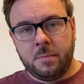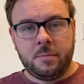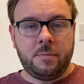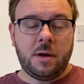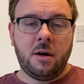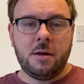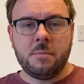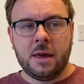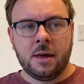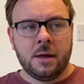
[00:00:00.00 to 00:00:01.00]
behind
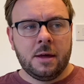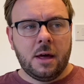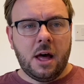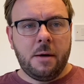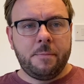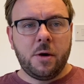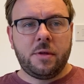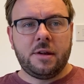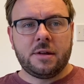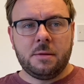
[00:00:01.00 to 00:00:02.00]
me, both
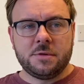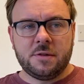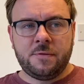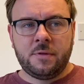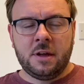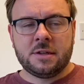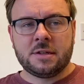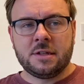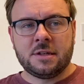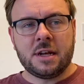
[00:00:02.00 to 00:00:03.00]
in terms of it's
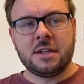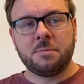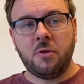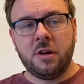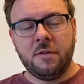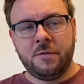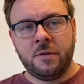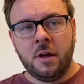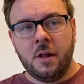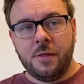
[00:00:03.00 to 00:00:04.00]
the center point of
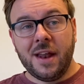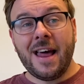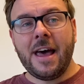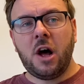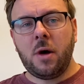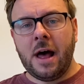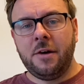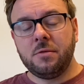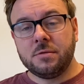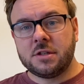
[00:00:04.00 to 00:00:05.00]
the layout, and
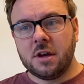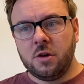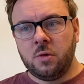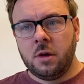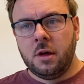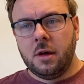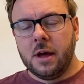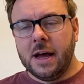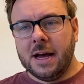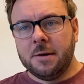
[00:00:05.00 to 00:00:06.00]
also
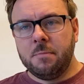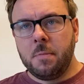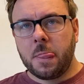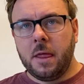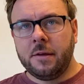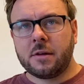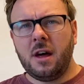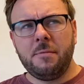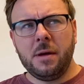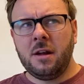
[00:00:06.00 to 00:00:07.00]
there's kind
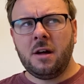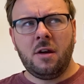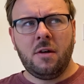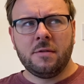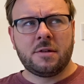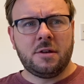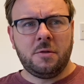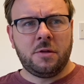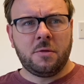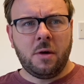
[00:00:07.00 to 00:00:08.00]
of been a lot to do
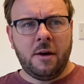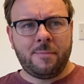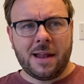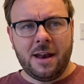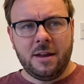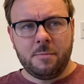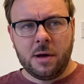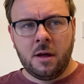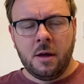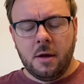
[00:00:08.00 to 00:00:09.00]
with the way I've planned it.
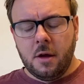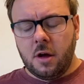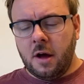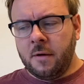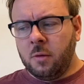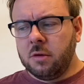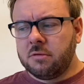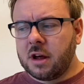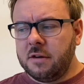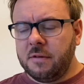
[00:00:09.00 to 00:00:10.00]
But I will
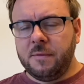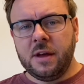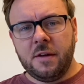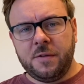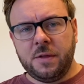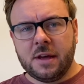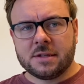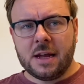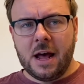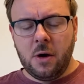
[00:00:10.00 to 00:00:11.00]
kind of reveal a few things
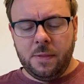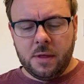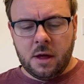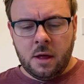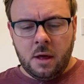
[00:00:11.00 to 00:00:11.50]
now, in that